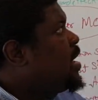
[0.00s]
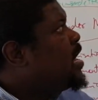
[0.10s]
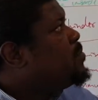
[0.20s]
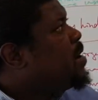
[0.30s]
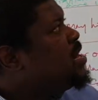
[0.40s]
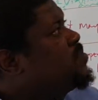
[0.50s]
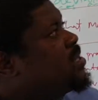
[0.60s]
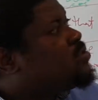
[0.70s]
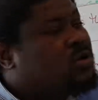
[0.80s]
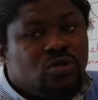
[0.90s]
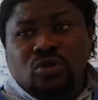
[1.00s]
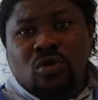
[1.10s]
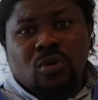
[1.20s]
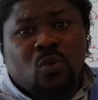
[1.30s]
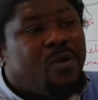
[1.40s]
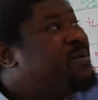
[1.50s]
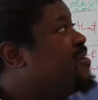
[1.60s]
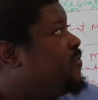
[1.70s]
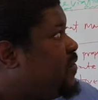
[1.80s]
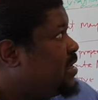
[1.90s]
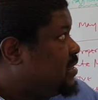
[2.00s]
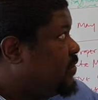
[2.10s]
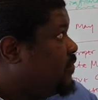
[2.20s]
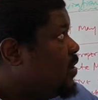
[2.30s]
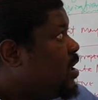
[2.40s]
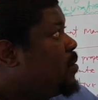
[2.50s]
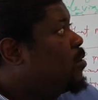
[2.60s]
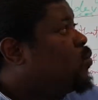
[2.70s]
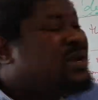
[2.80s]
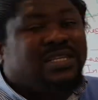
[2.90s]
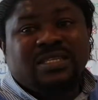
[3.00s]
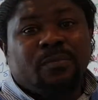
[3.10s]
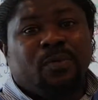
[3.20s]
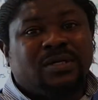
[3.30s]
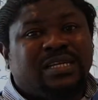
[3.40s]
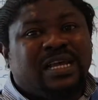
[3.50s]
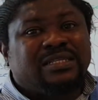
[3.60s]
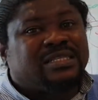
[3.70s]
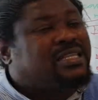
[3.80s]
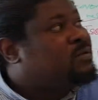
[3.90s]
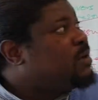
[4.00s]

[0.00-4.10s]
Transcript: that management control will be effective. But what is important is that